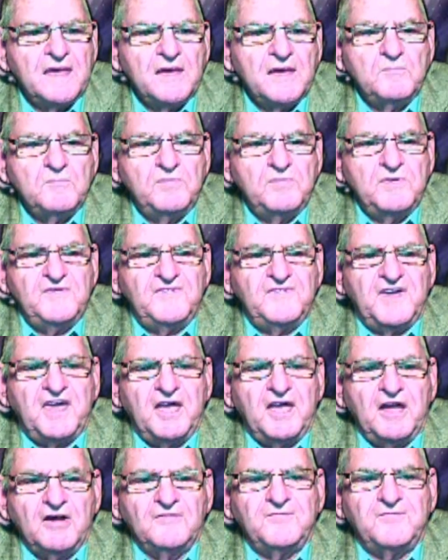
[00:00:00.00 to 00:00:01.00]
Be
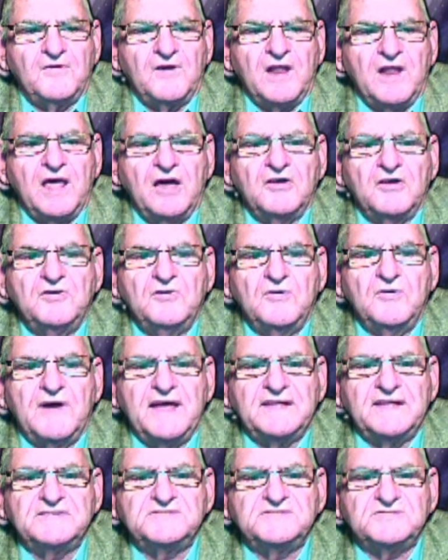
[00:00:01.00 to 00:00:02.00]
careful how you
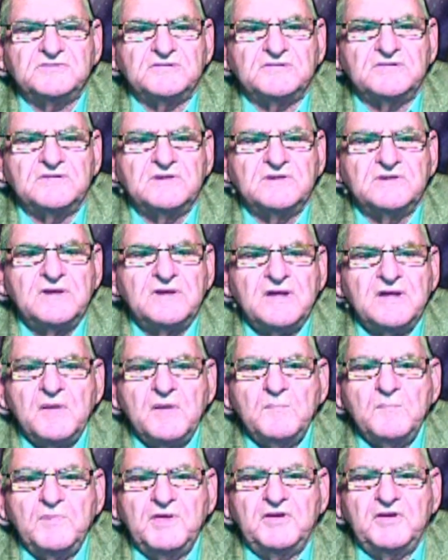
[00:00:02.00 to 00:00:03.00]
answer,
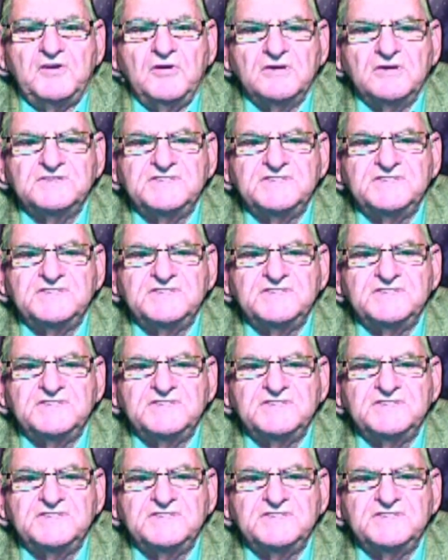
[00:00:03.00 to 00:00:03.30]
because